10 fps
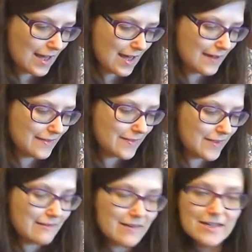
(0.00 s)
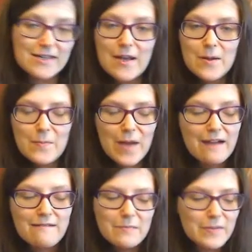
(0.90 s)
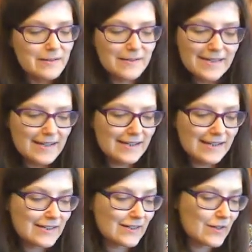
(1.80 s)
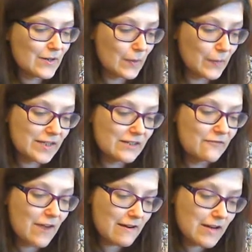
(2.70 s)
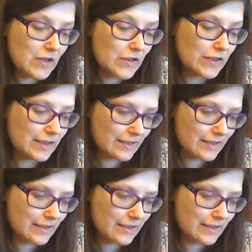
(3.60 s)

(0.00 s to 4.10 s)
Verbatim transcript: And there is no parabens in it at all which is very good.